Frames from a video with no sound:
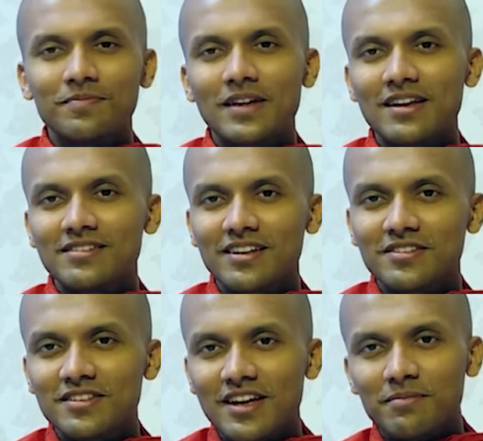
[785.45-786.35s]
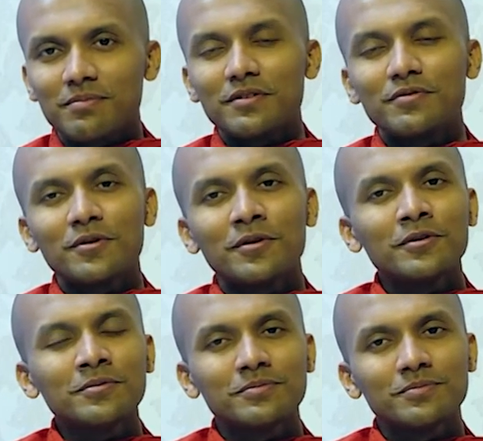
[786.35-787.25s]
as I said
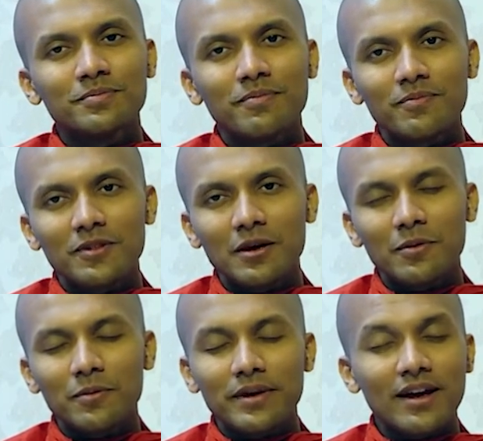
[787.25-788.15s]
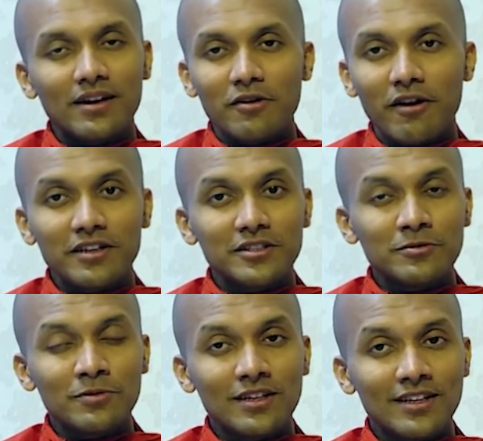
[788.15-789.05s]
before, we are going to
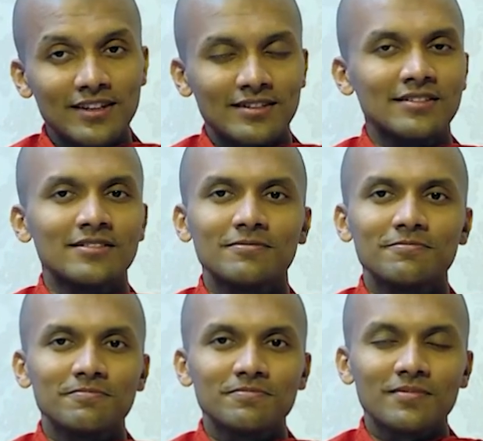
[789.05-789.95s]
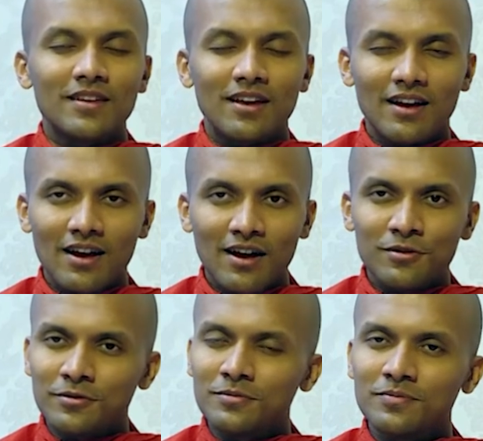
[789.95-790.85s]
learn
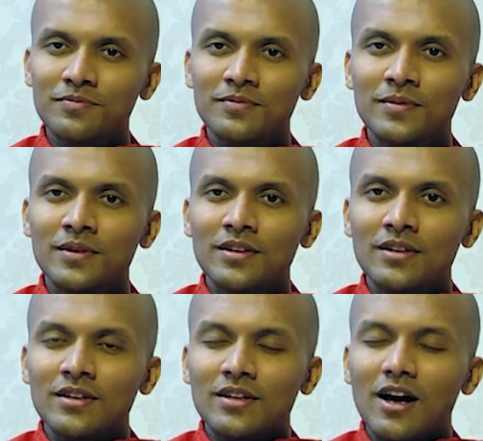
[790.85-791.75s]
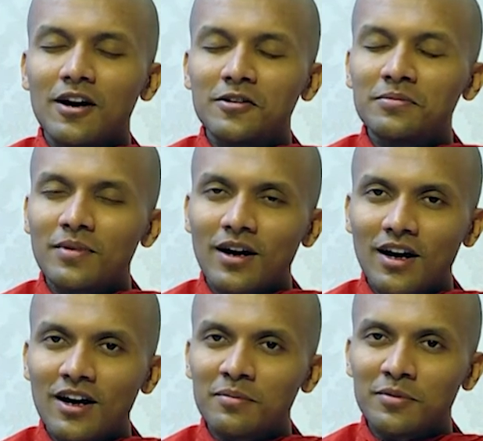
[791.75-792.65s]
how our
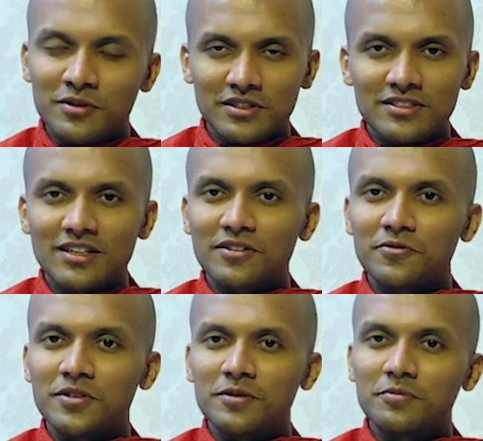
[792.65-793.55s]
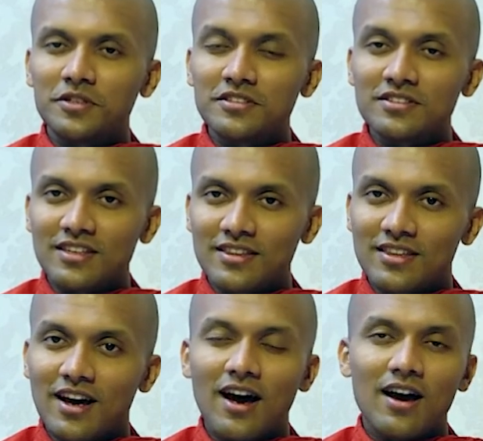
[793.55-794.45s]
Mahabodhisattva, Prince
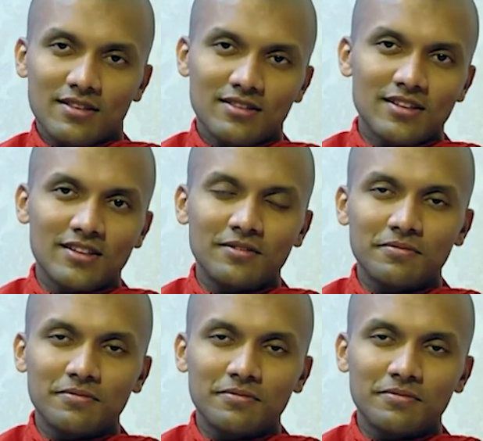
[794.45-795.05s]
Siddhartha,